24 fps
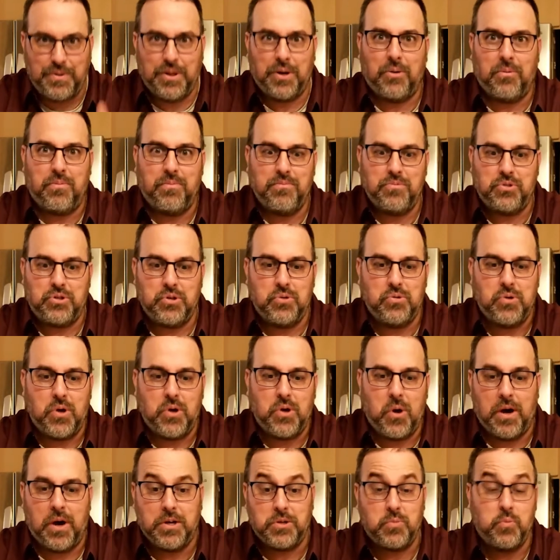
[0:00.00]
you know, do
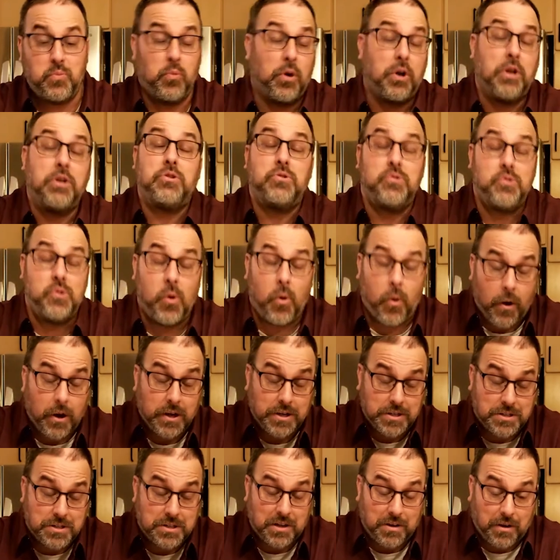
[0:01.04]
no ice. We're going to do no
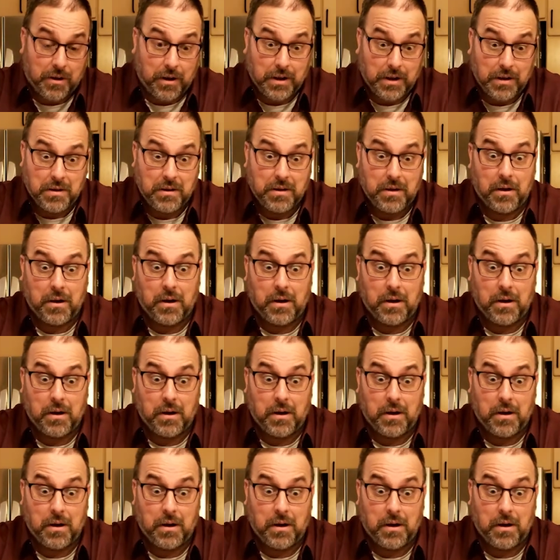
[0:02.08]
ice tonight.